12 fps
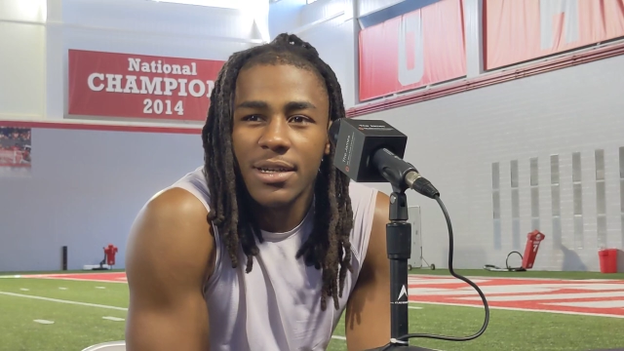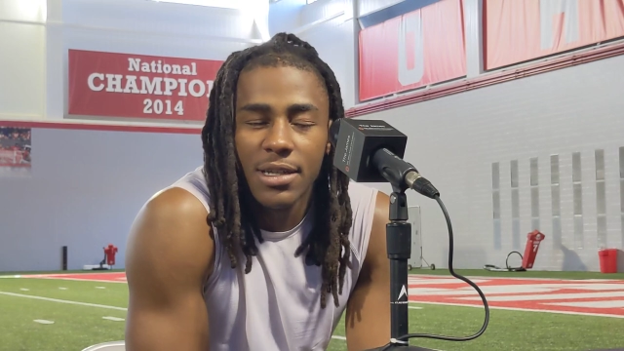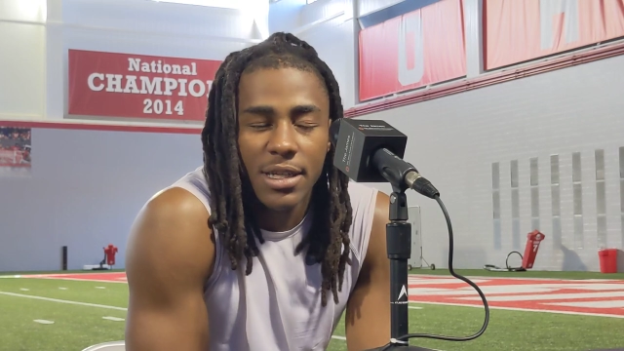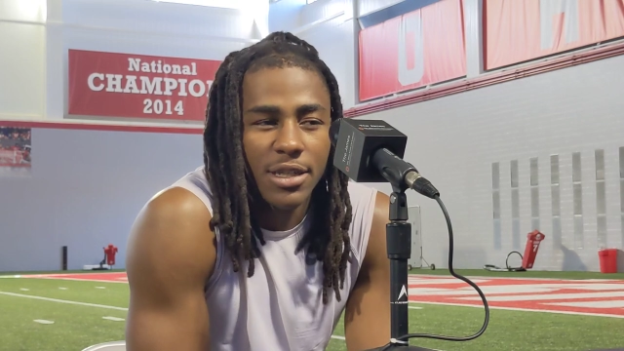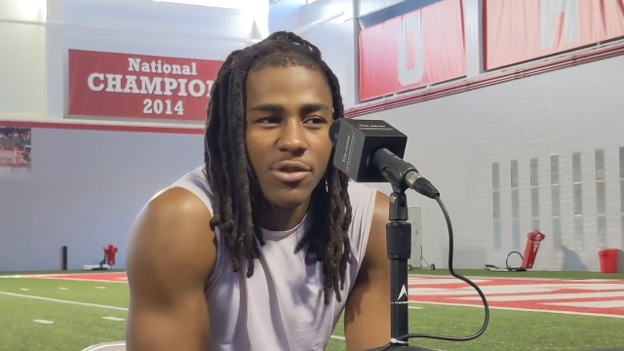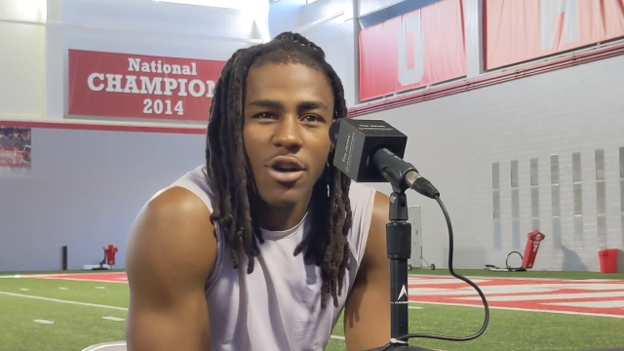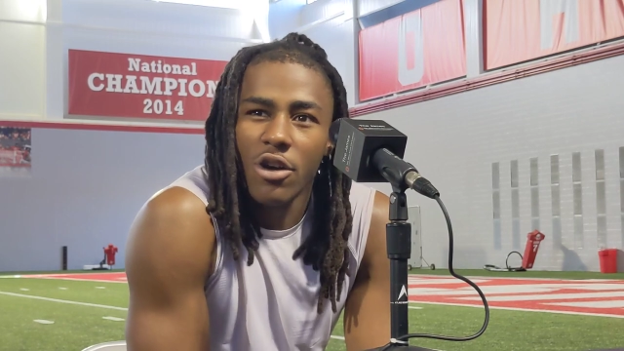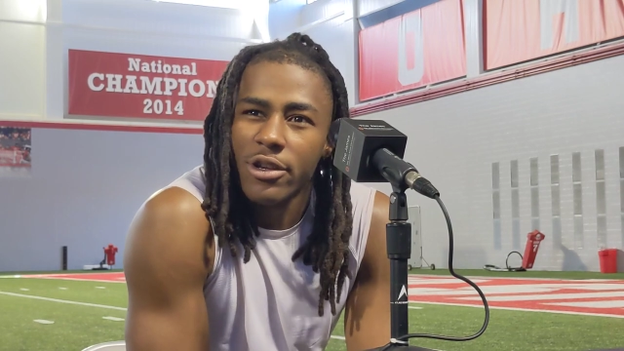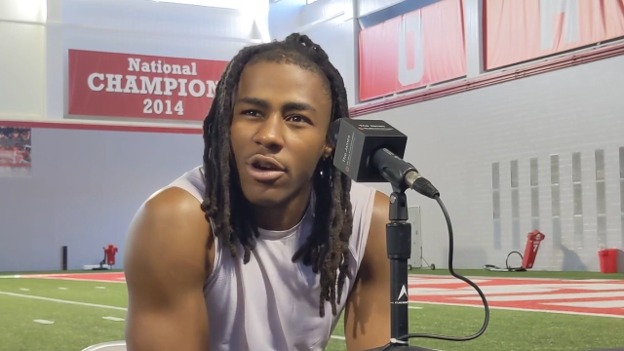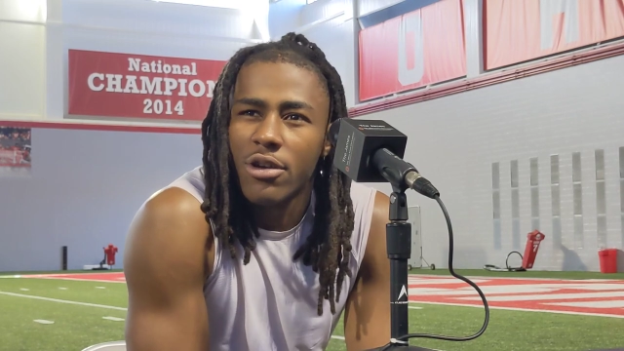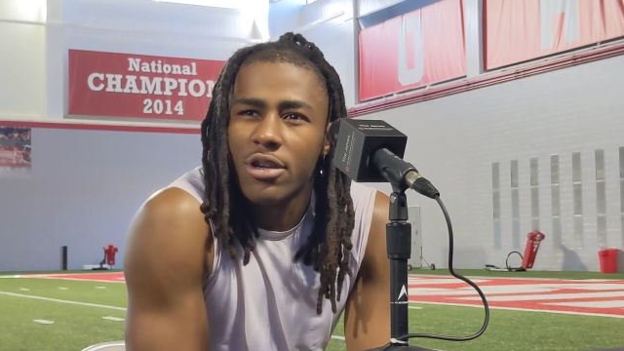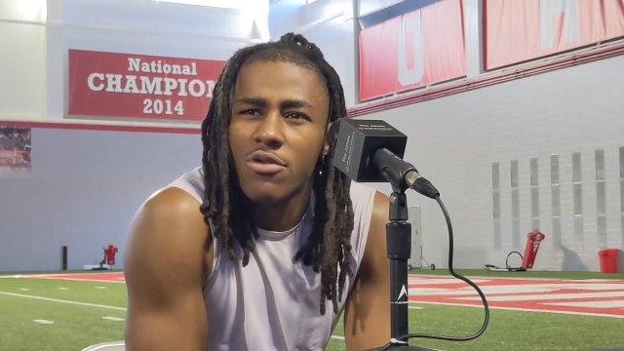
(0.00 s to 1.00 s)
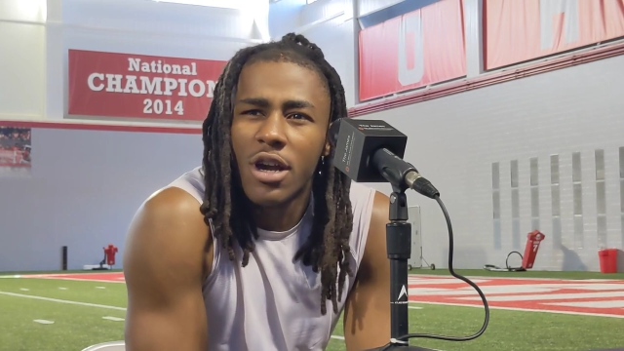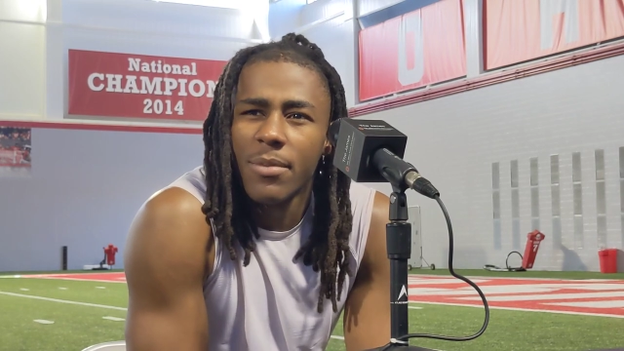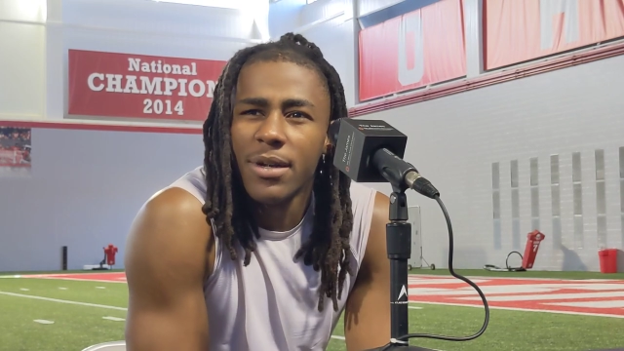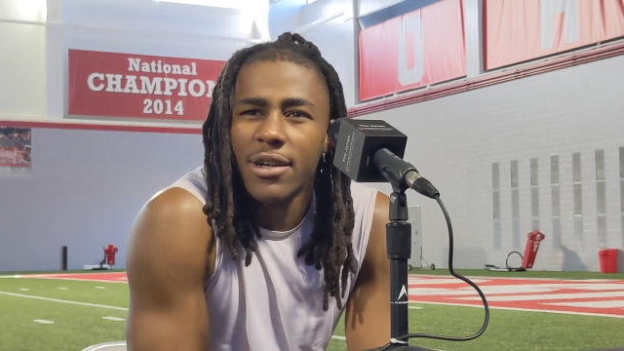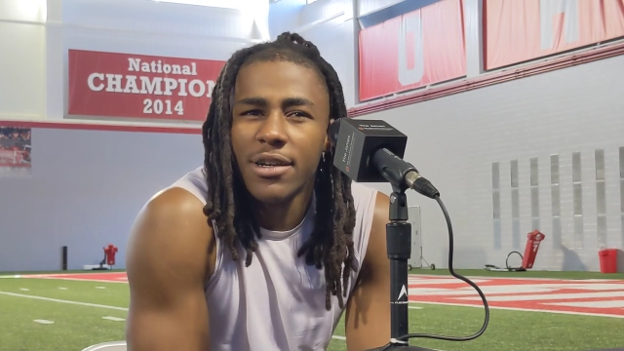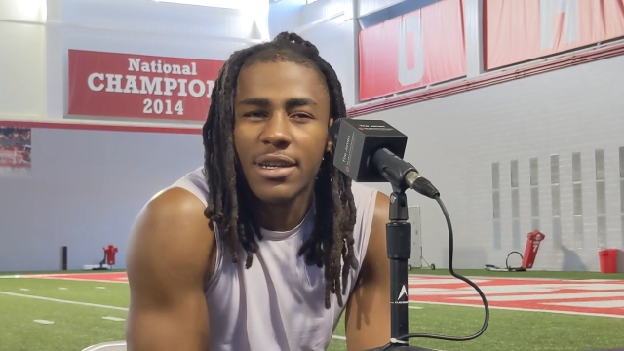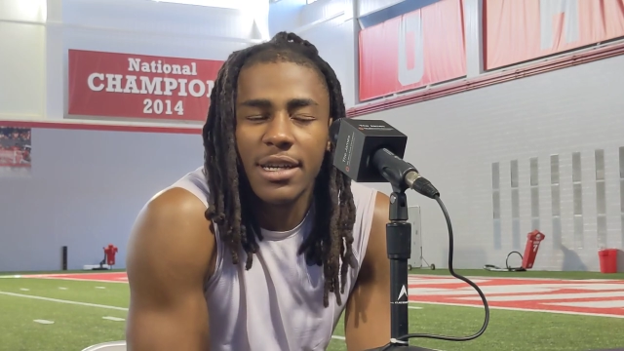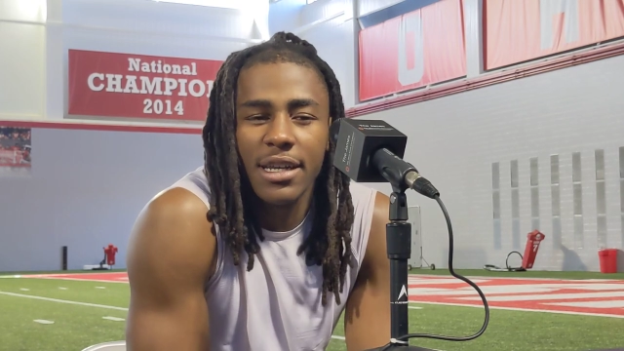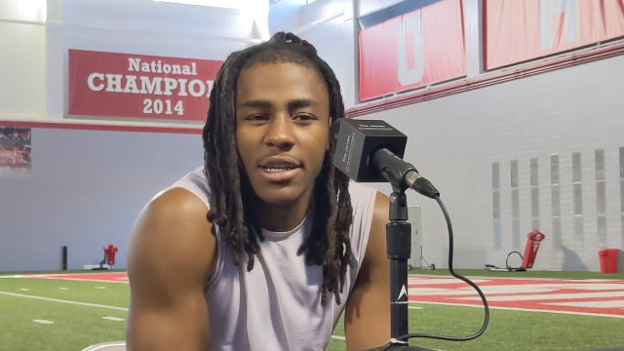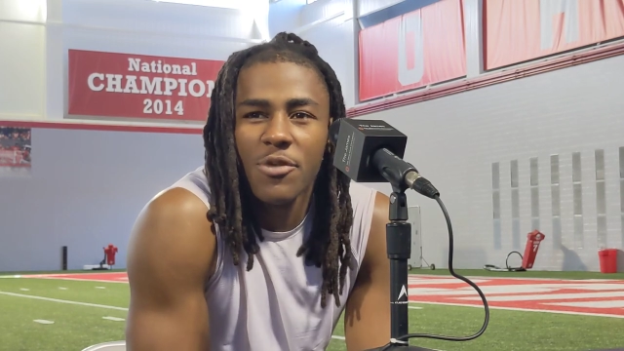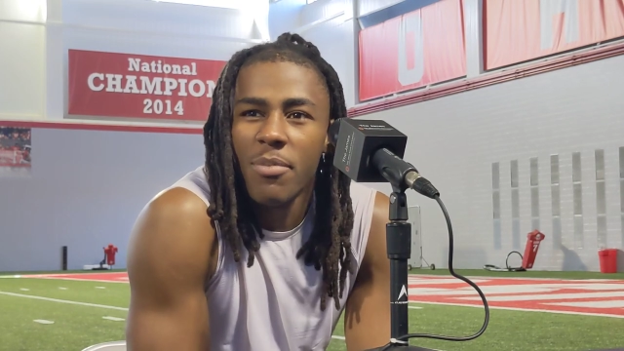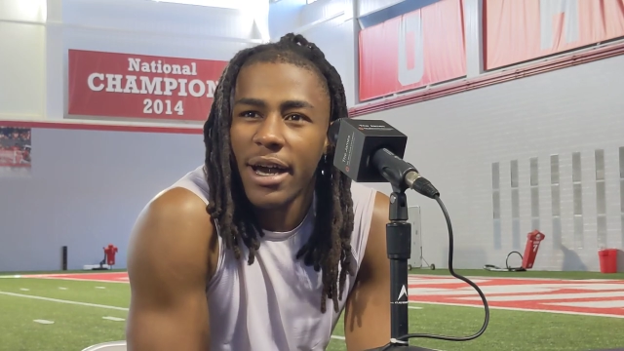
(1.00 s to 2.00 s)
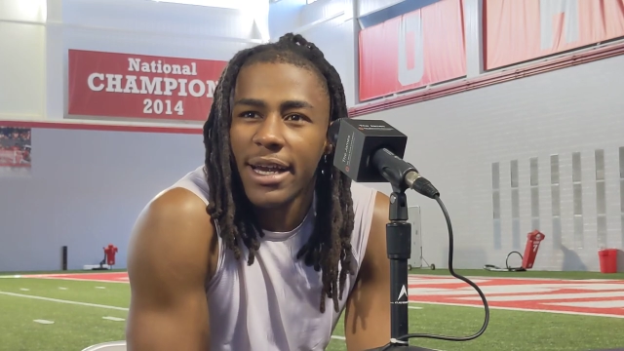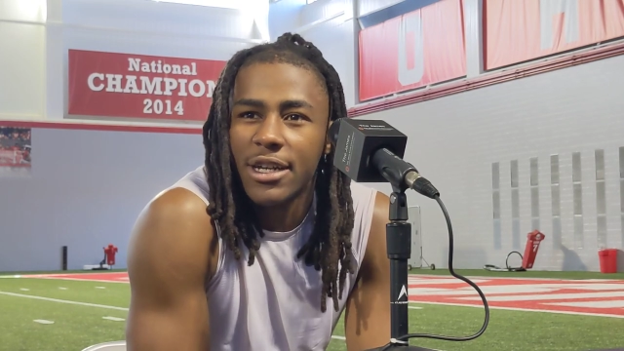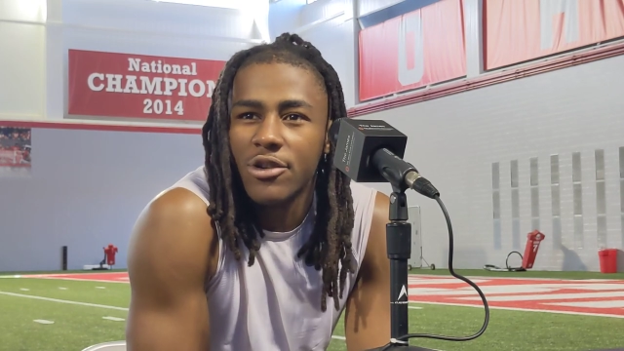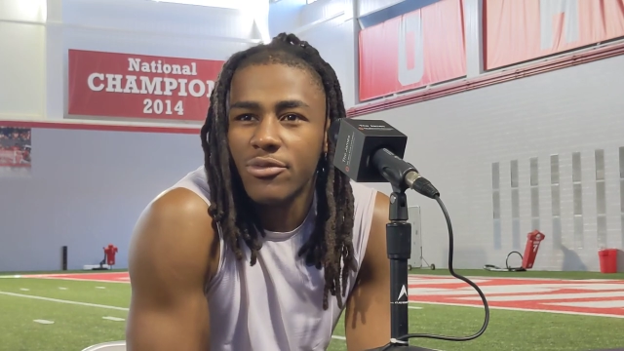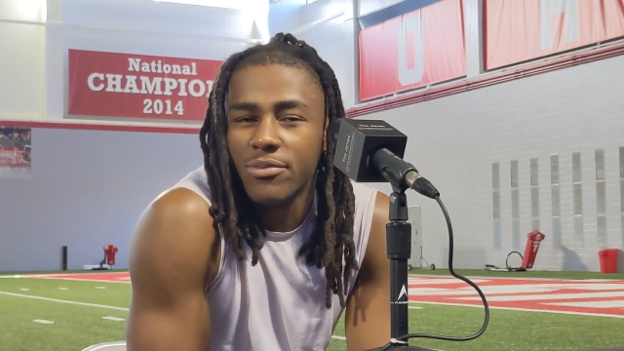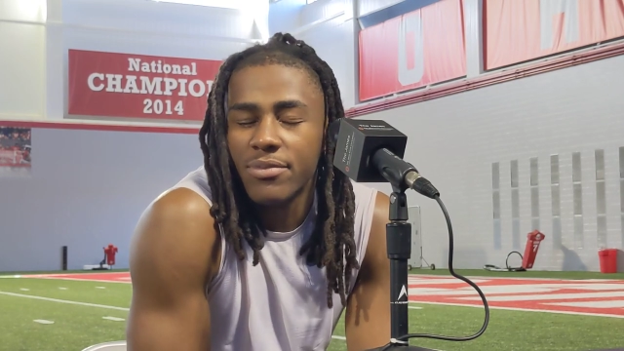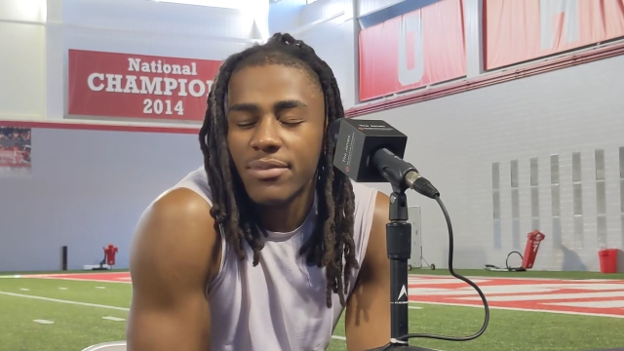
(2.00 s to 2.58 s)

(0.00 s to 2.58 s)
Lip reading: and you come here and then you probably don't